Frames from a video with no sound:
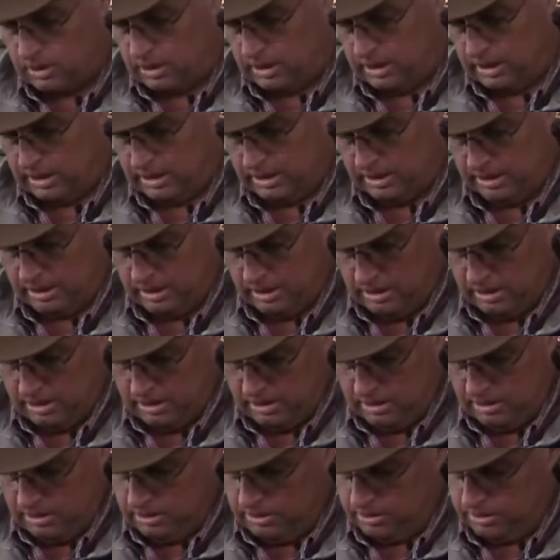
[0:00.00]
And
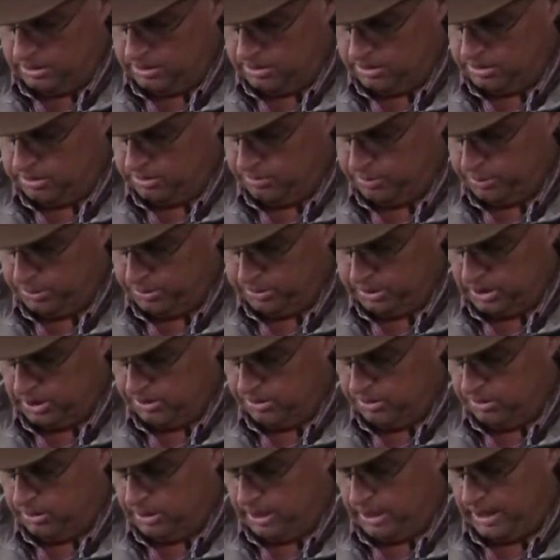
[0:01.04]
this is a
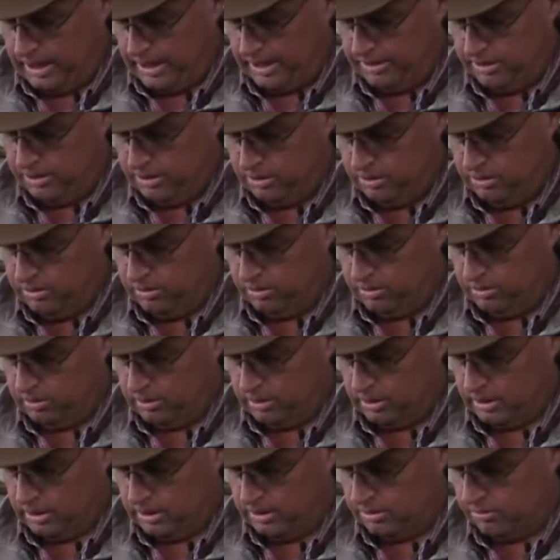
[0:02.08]
procedure that I do
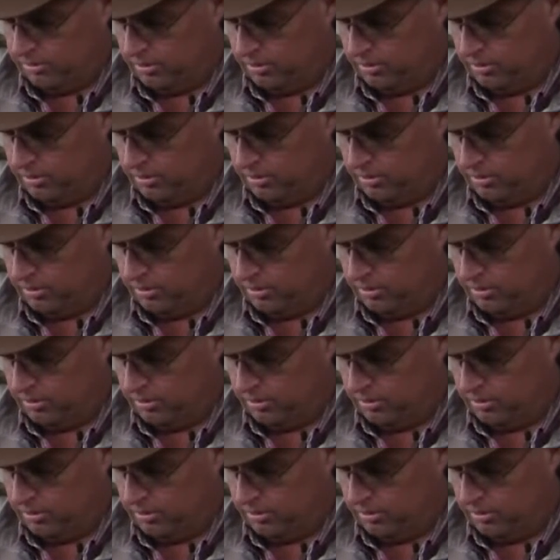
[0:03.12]
as a